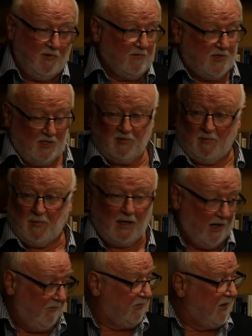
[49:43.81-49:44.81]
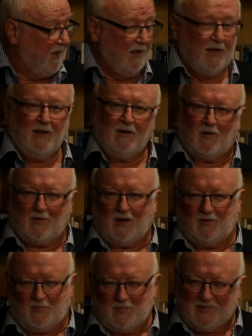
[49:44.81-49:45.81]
She's from the left, although